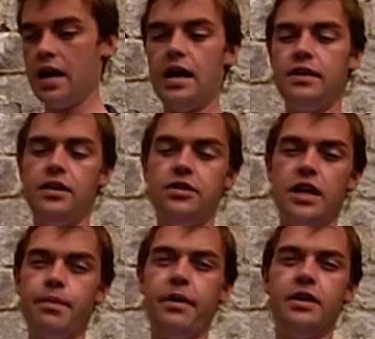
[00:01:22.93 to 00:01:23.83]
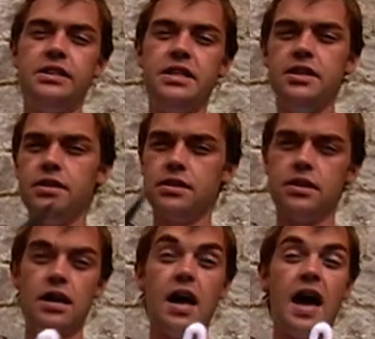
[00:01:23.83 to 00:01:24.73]
and then you take a pair of scissors
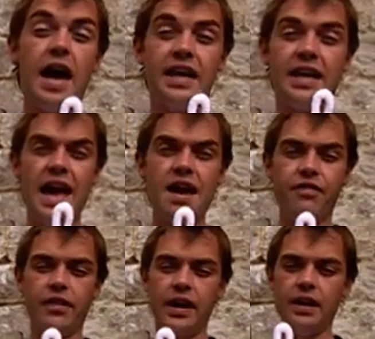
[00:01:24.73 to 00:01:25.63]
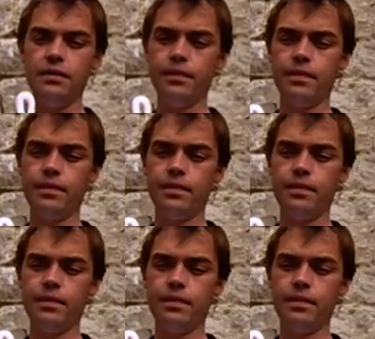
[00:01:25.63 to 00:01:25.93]
and carefully